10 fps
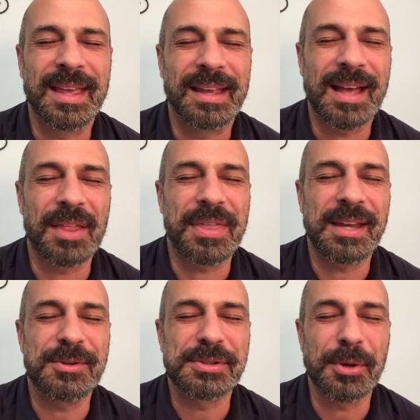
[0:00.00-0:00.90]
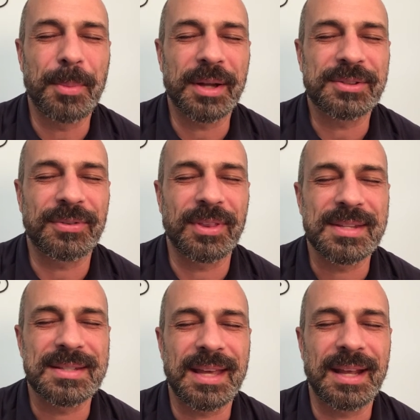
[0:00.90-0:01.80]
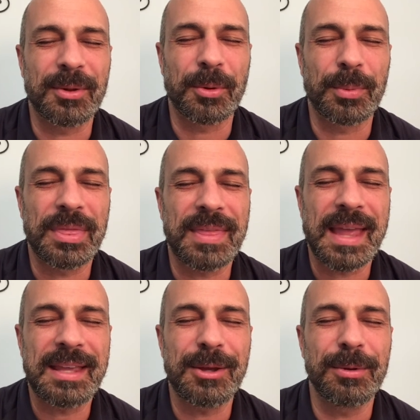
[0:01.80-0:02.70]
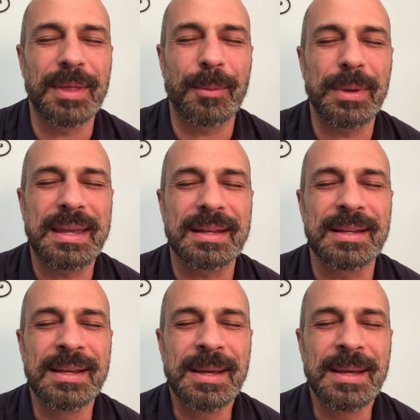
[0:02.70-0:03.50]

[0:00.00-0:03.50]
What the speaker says: God, thank you so much for this day, Lord. We thank you that we can